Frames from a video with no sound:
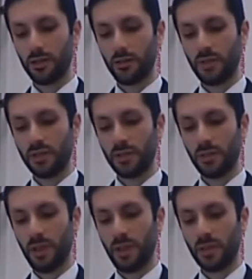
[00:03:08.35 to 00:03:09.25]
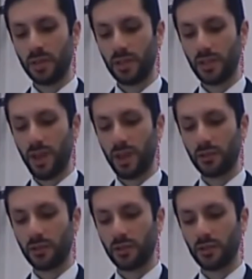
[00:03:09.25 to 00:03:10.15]
my dear Abu Muhammad said
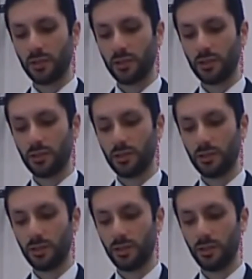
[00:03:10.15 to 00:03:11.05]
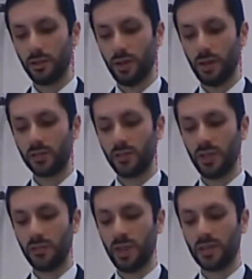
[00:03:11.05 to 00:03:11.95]
about us
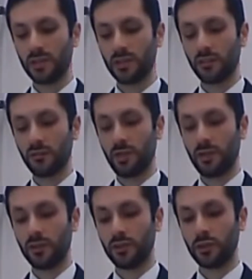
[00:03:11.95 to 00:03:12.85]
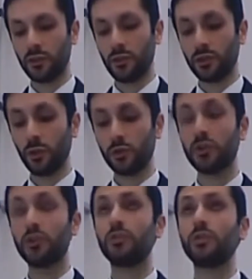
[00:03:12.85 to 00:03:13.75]
being ambassadors of faith is true, is all
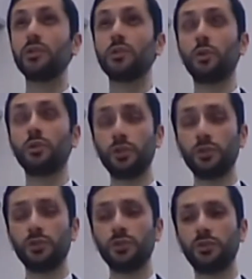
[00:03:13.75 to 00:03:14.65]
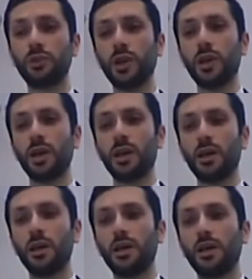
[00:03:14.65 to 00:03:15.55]
due to
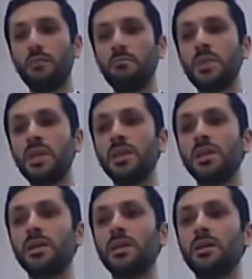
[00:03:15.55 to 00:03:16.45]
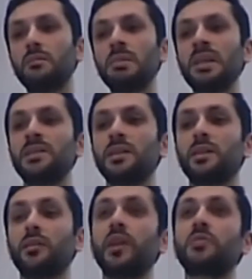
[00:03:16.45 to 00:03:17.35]
me
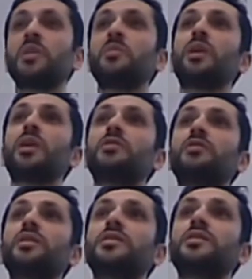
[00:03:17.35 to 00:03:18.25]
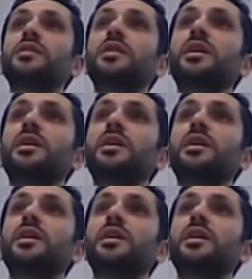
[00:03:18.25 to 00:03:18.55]
meeting the right people at university.